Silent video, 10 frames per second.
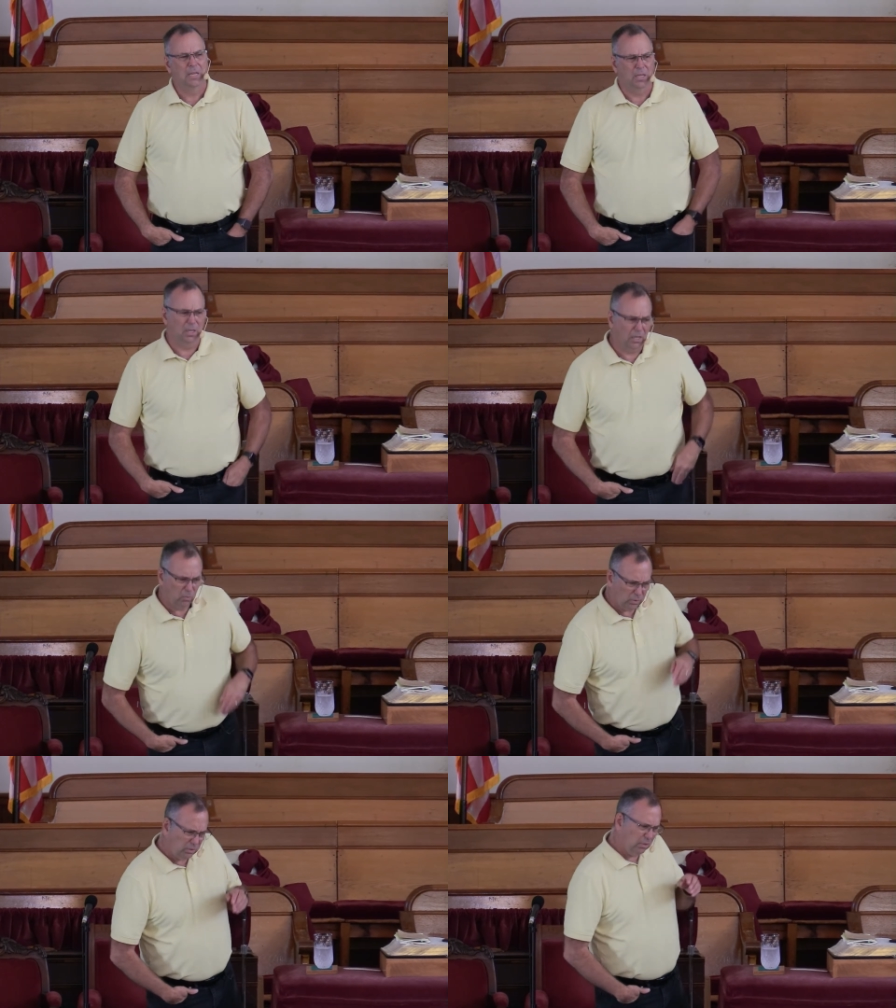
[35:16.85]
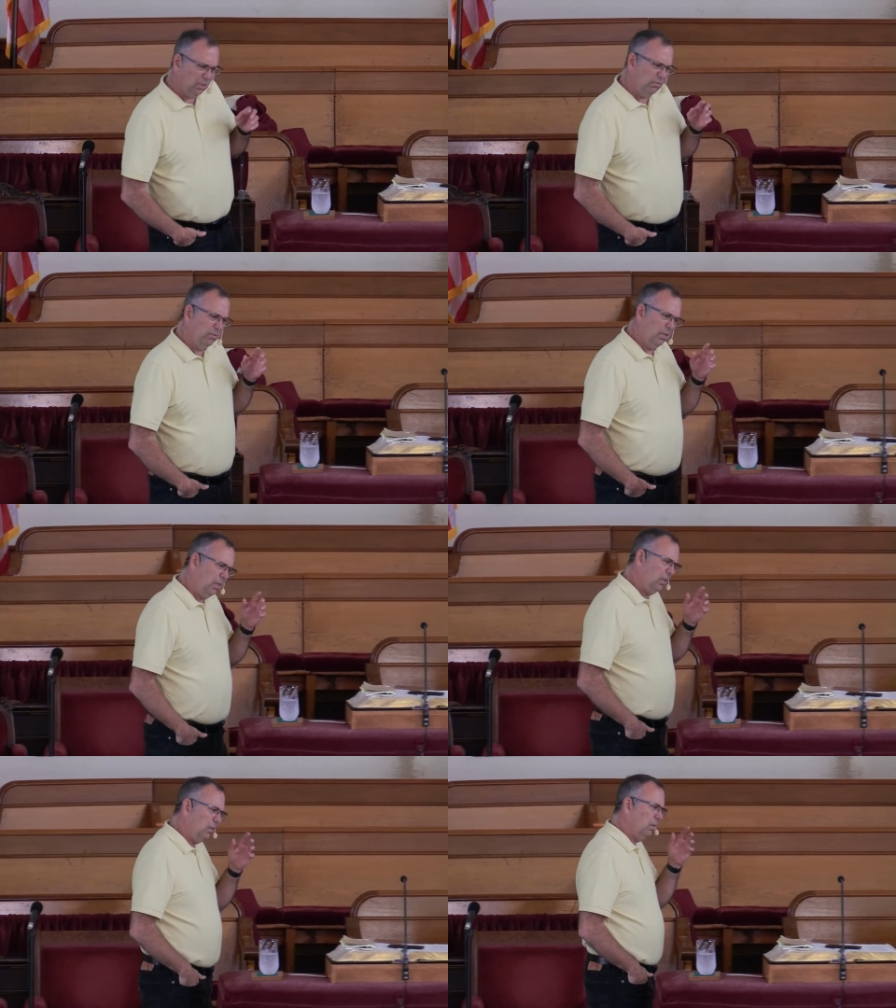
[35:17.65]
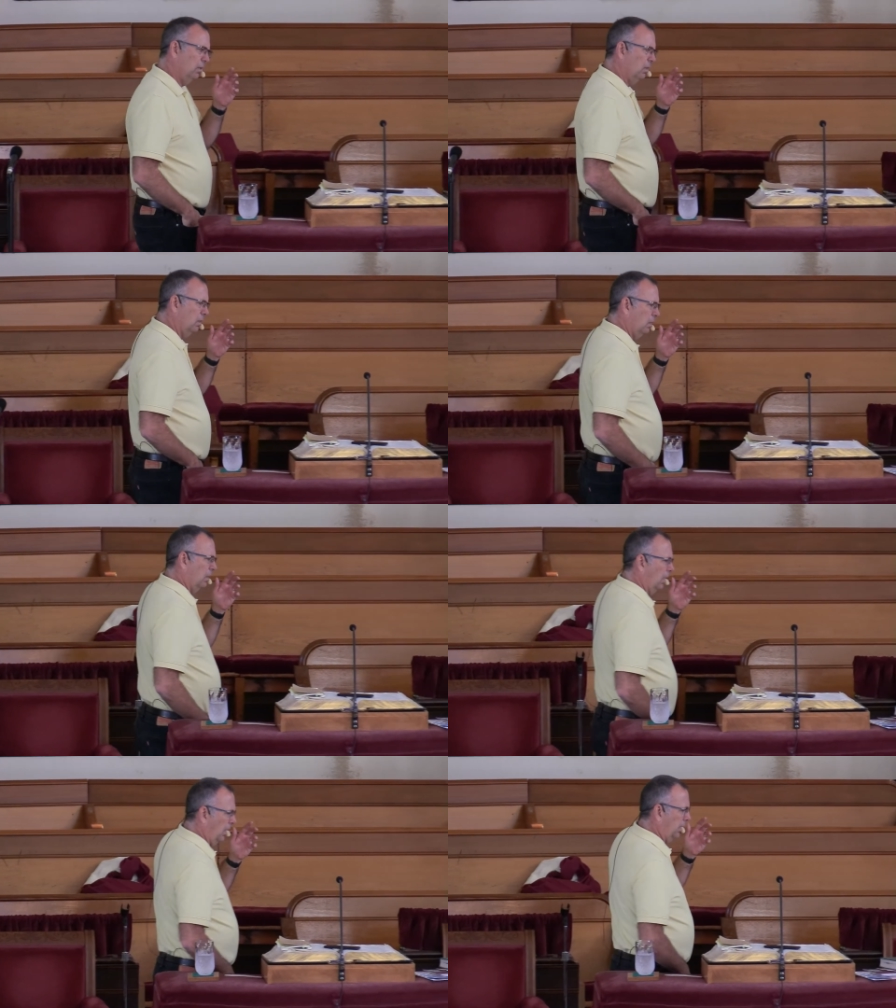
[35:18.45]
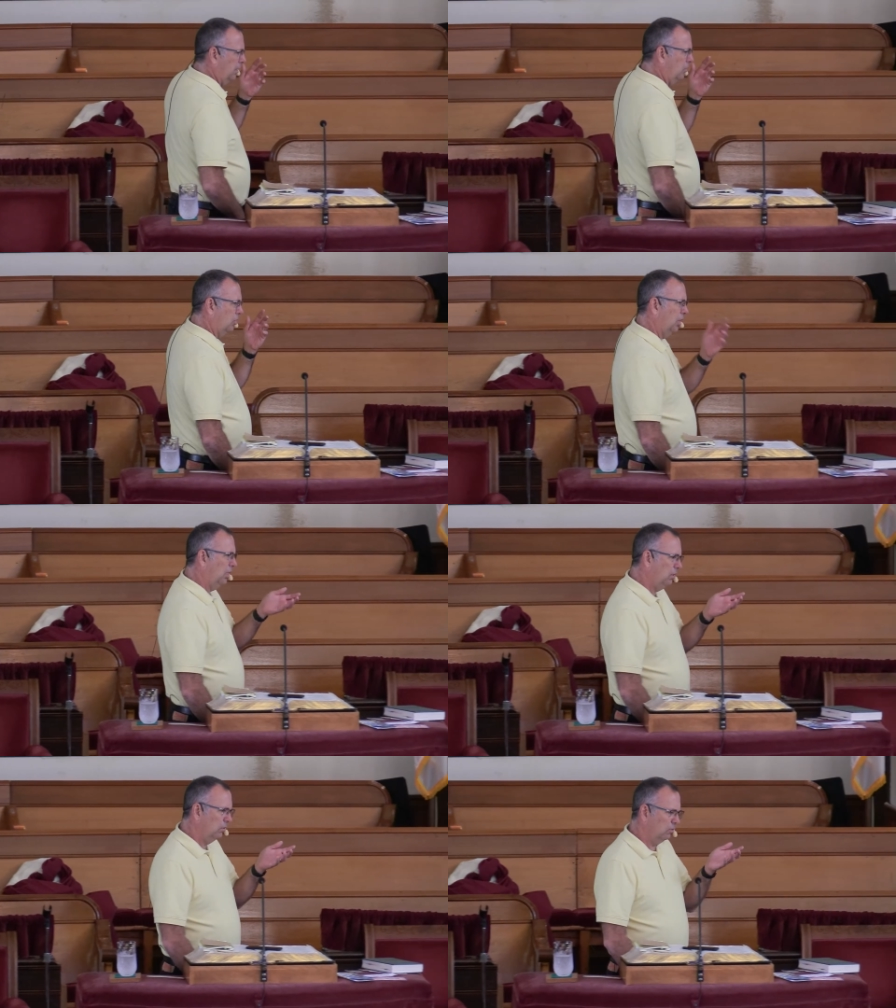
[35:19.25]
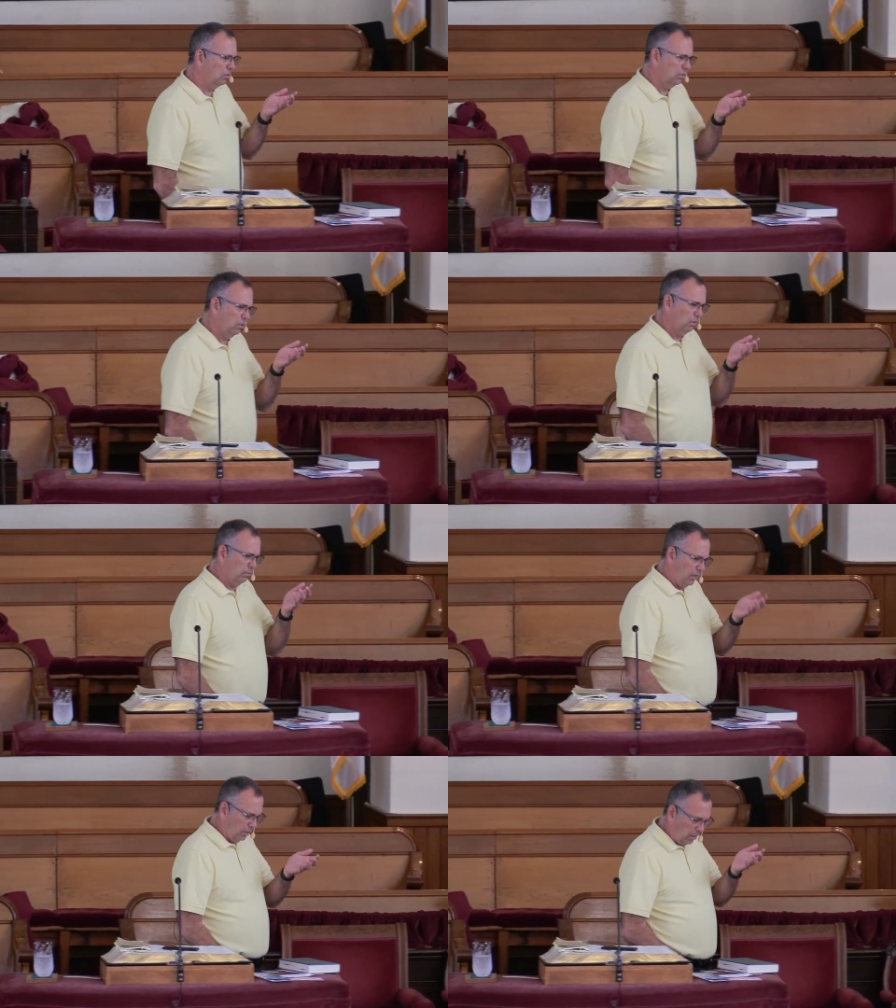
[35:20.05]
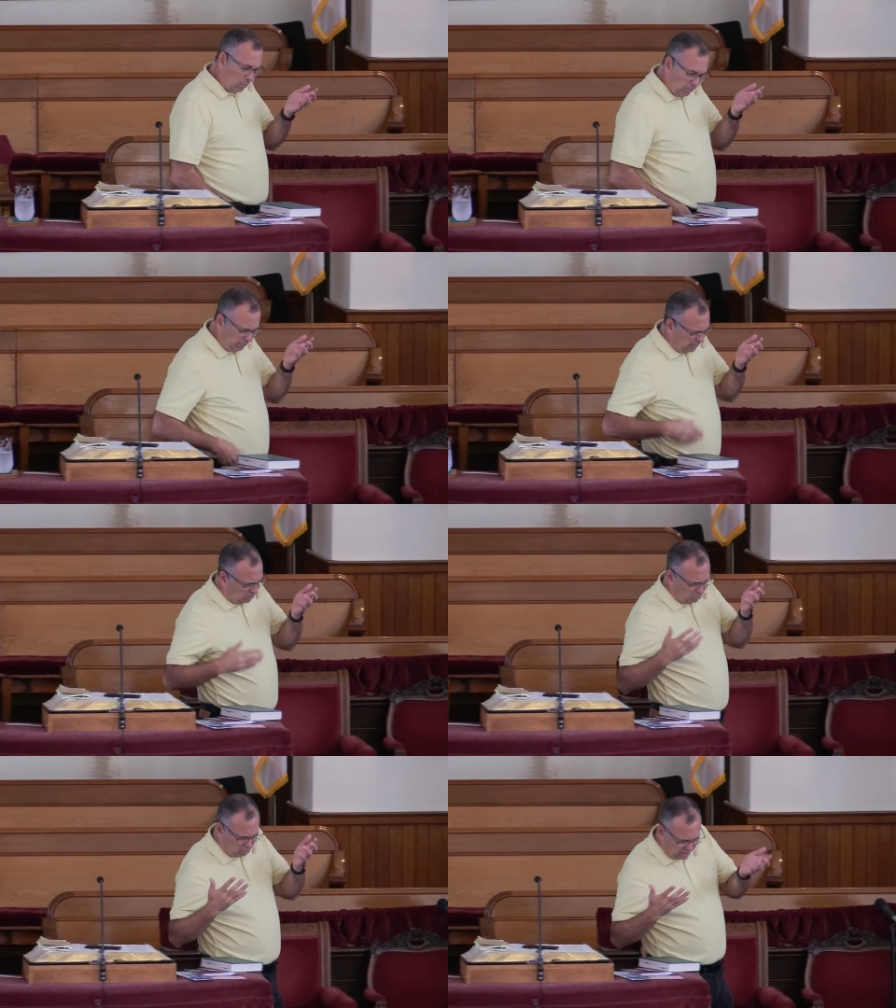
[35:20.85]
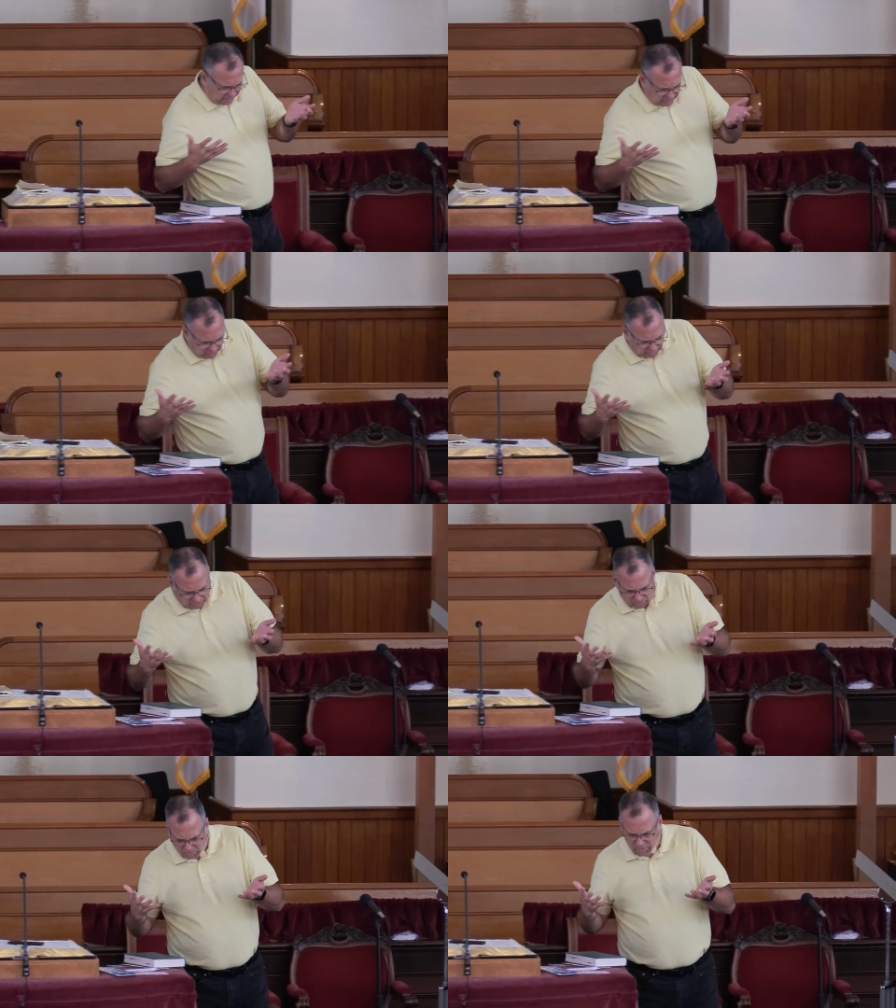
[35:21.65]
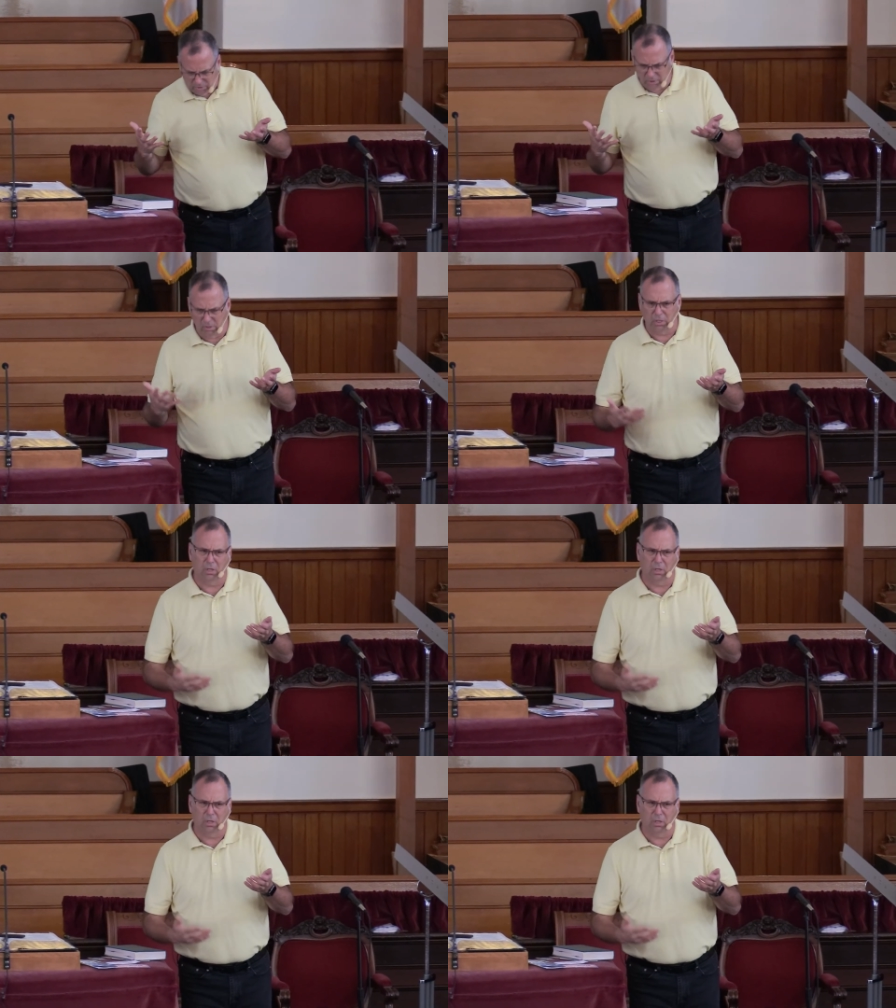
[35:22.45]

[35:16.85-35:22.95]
I, I wonder if he had a change of heart. I wonder if he cried out to God.